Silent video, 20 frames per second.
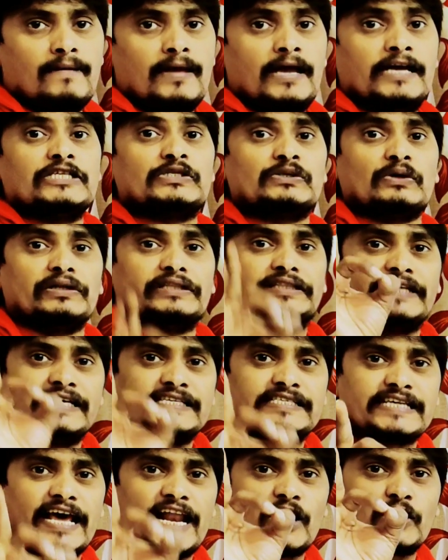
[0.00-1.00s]
So,
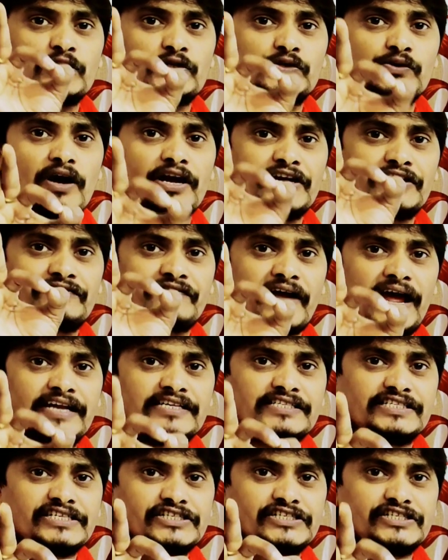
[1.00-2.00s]
this electronic
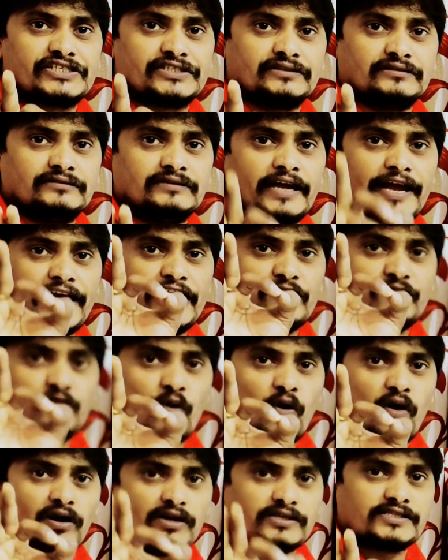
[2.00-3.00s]
transition
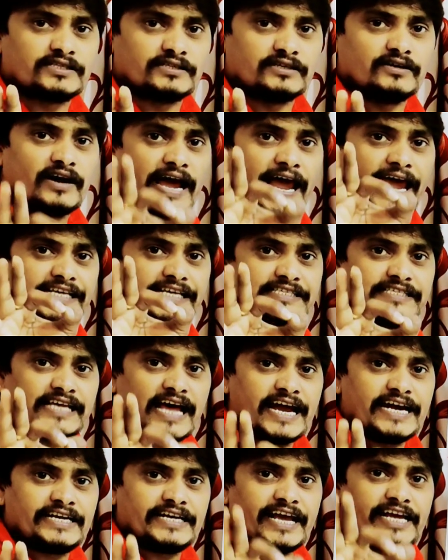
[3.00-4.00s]
involves the
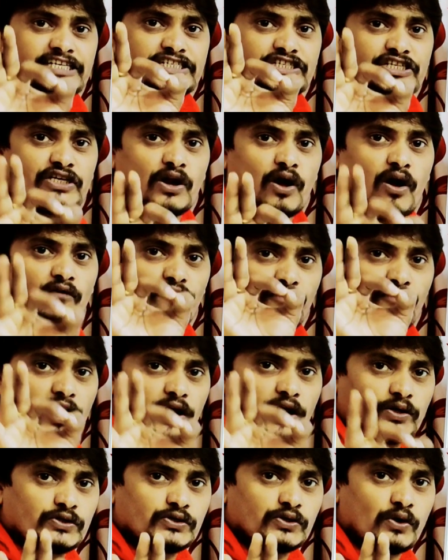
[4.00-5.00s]
excitation of
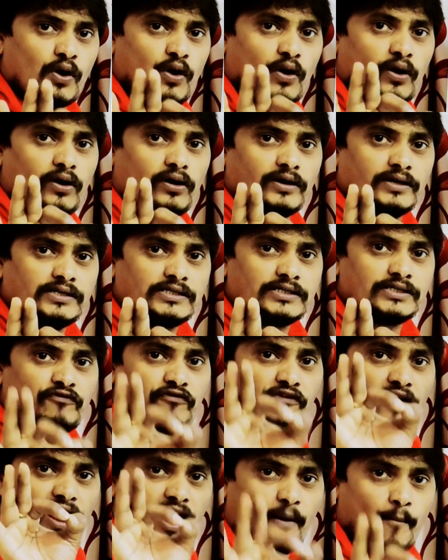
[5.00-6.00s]
electrons
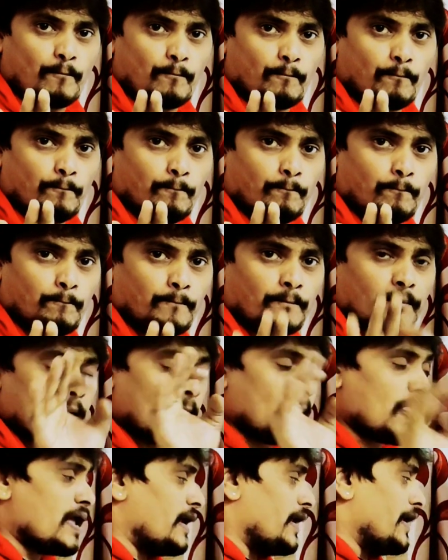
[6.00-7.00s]
from
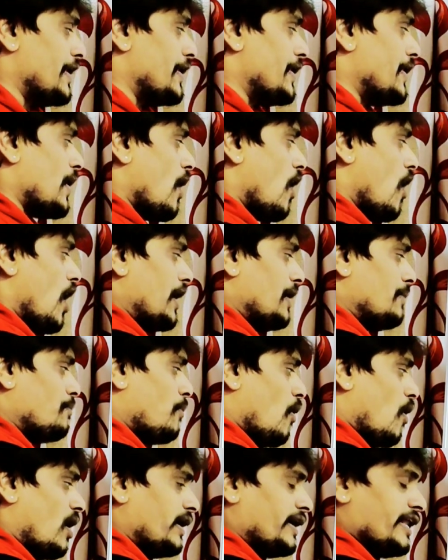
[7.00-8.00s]

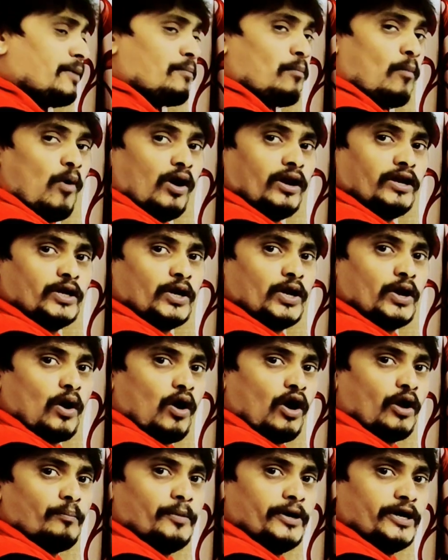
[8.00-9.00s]
non-bonding molecular
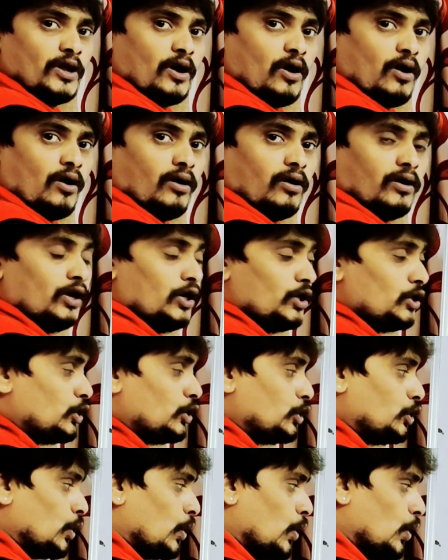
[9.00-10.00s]
orbital
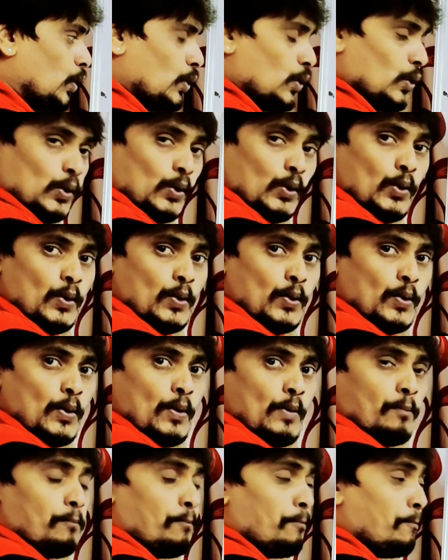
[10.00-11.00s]
to
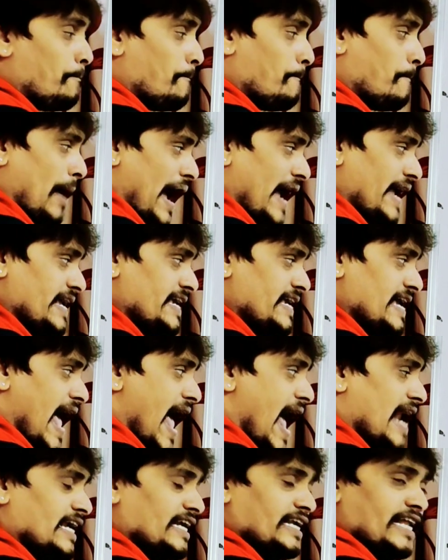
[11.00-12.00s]
pi
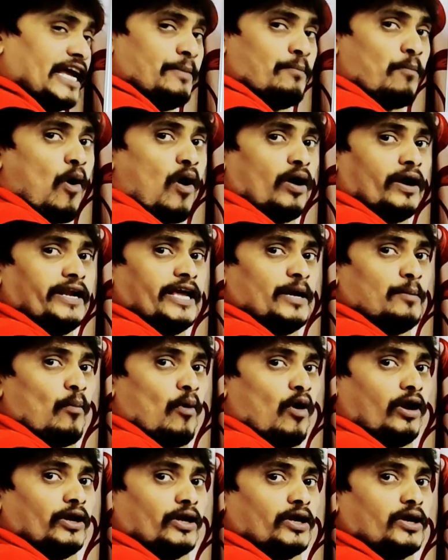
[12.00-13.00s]
anti-bonding
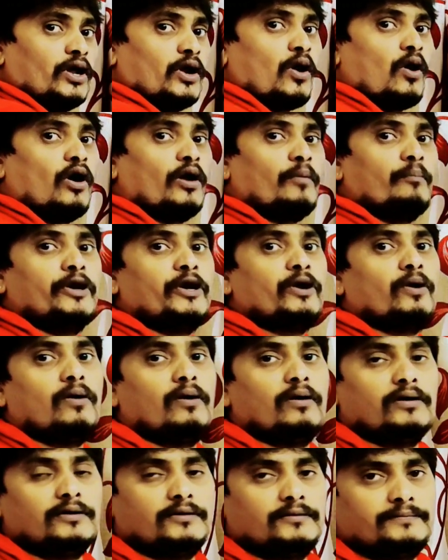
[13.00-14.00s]
molecular orbital.